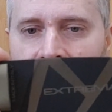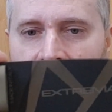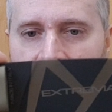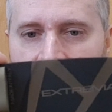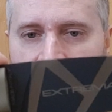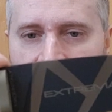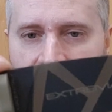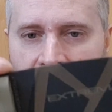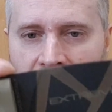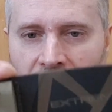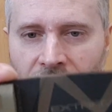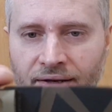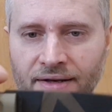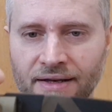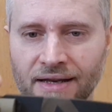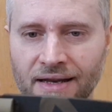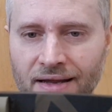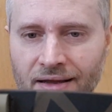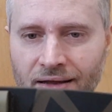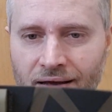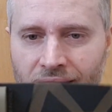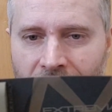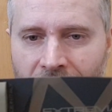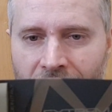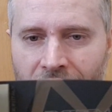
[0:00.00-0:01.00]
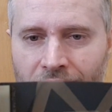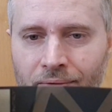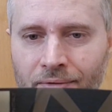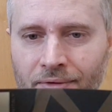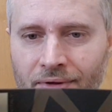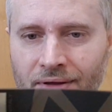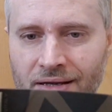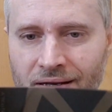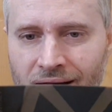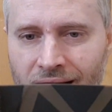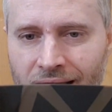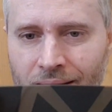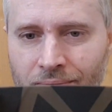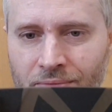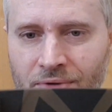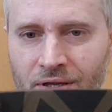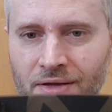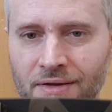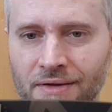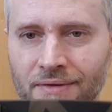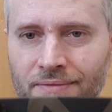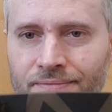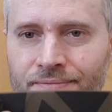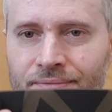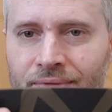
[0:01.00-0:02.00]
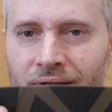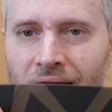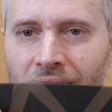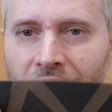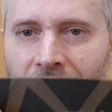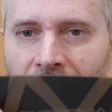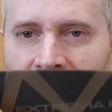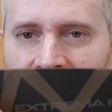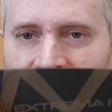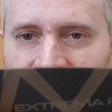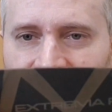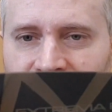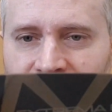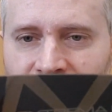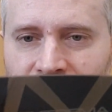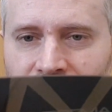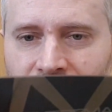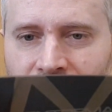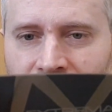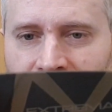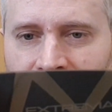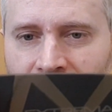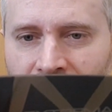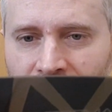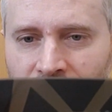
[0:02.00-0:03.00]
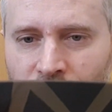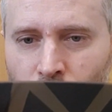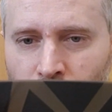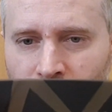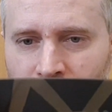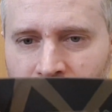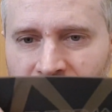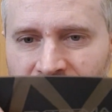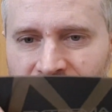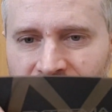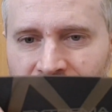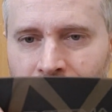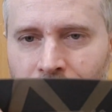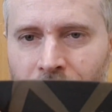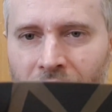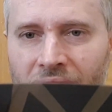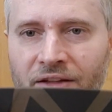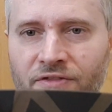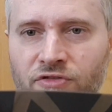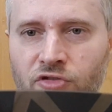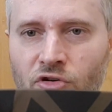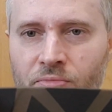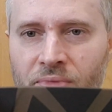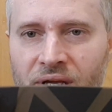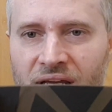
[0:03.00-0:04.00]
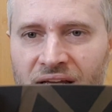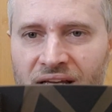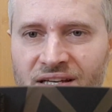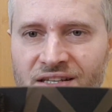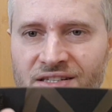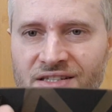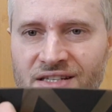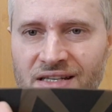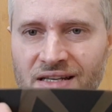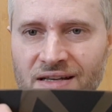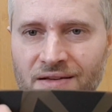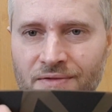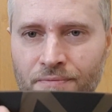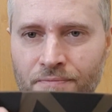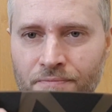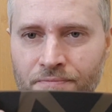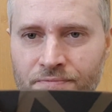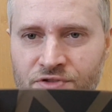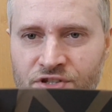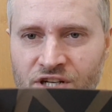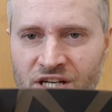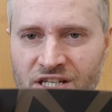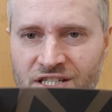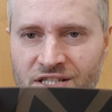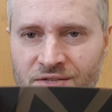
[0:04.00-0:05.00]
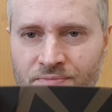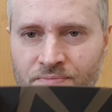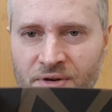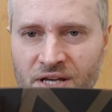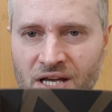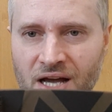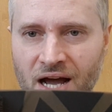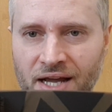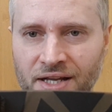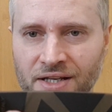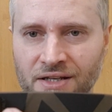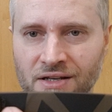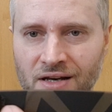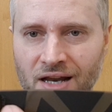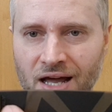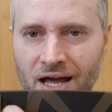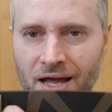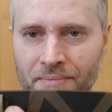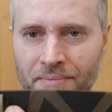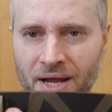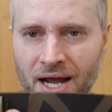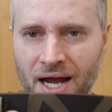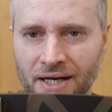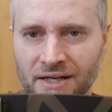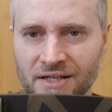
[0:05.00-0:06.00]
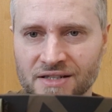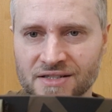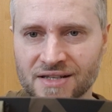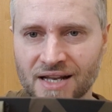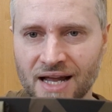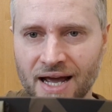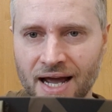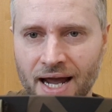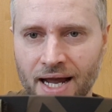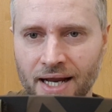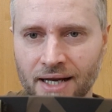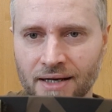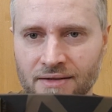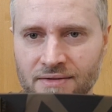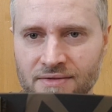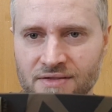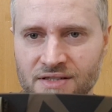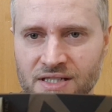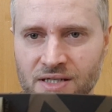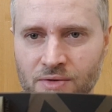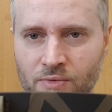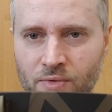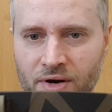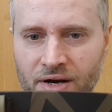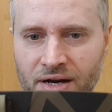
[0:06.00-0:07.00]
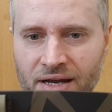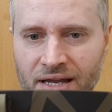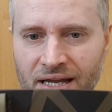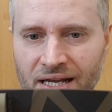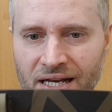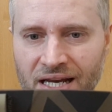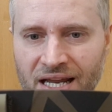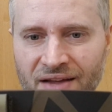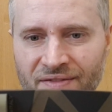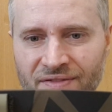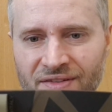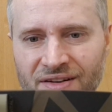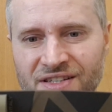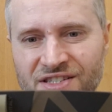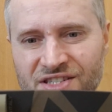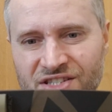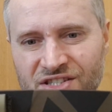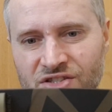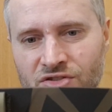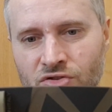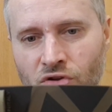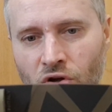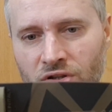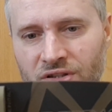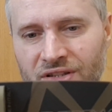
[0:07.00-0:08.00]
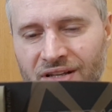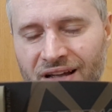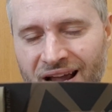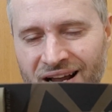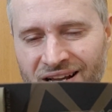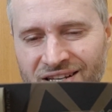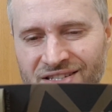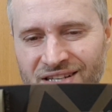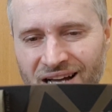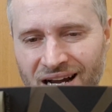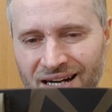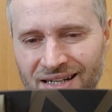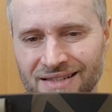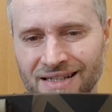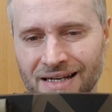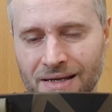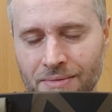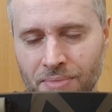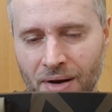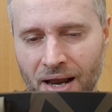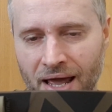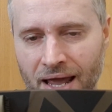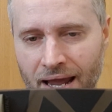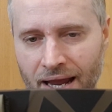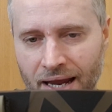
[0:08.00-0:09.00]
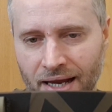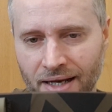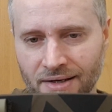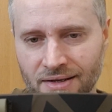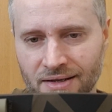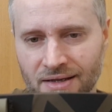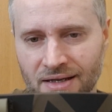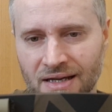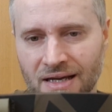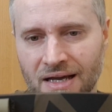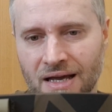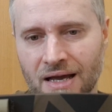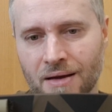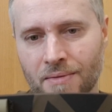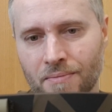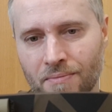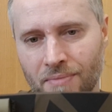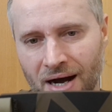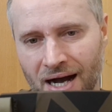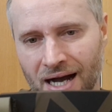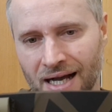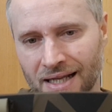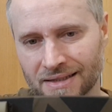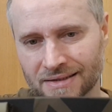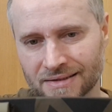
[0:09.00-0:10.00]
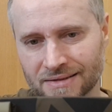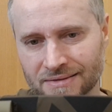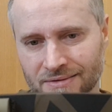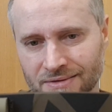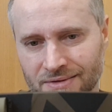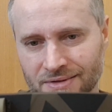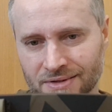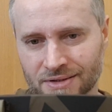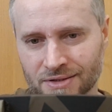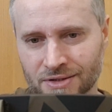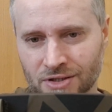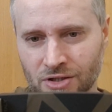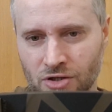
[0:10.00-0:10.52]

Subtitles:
and I claimed after, what means the blade for me is just behind the line, behind this line, somewhere here. Even it's not exactly blade, but you